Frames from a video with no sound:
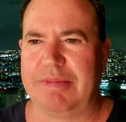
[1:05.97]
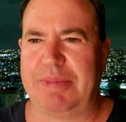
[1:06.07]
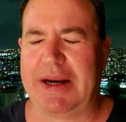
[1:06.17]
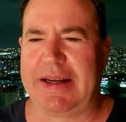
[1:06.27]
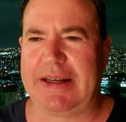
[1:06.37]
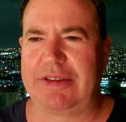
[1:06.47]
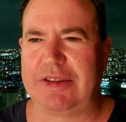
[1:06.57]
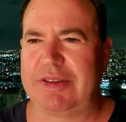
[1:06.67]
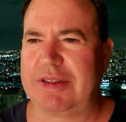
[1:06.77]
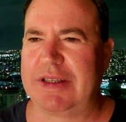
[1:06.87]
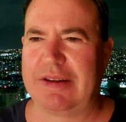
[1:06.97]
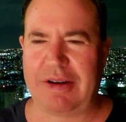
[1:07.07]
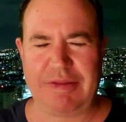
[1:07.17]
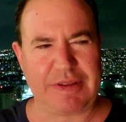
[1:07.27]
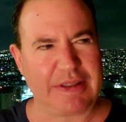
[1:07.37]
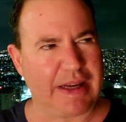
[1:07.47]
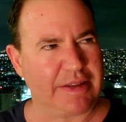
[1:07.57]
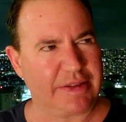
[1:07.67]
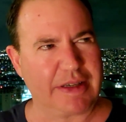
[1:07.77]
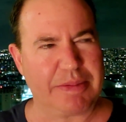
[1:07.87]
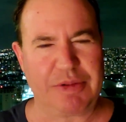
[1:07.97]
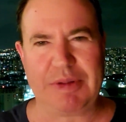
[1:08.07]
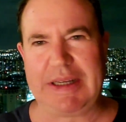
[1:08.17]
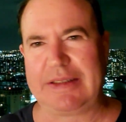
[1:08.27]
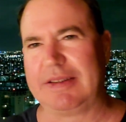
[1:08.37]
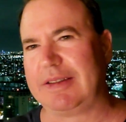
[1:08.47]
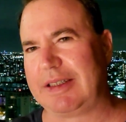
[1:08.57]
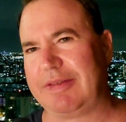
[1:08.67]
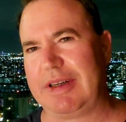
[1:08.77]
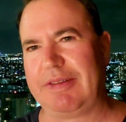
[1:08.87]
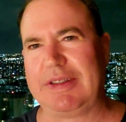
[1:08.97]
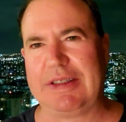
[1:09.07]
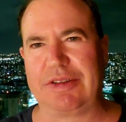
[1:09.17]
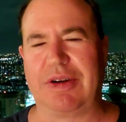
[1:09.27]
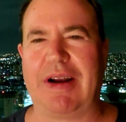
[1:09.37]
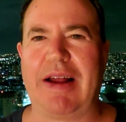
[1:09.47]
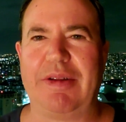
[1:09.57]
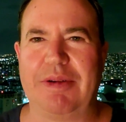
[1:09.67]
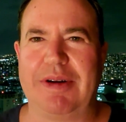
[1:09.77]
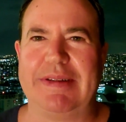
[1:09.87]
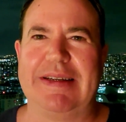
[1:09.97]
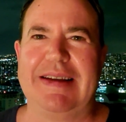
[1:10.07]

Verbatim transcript: but it just over the last couple weeks and given everything that's going on in the world,